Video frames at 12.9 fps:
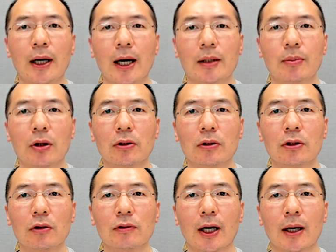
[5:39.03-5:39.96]
at model
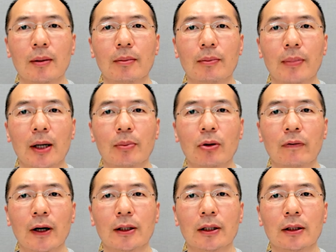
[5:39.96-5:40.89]
load time by
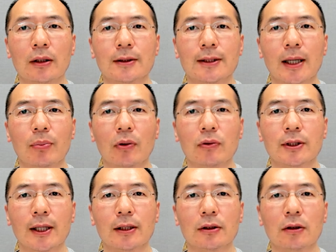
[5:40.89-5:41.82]
providing a sample
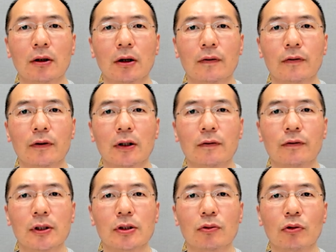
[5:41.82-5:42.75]
set of
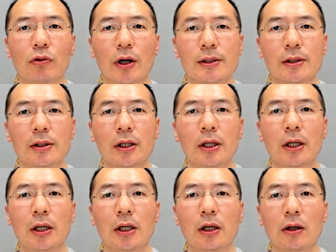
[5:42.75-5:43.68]
inference requests
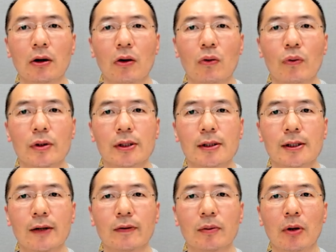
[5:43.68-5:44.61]
along with the
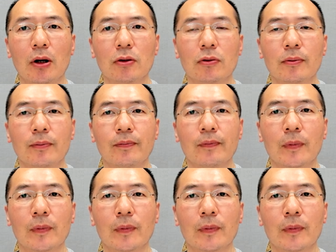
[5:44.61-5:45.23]
saved model.